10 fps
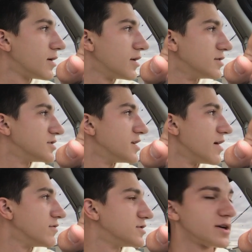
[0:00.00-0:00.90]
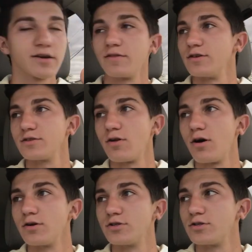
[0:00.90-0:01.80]
and it's never taken this
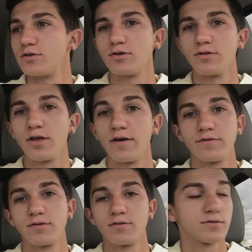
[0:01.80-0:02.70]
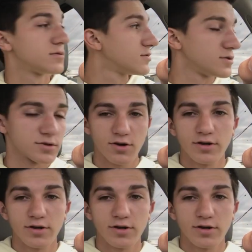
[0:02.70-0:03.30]
long just to turn left. This is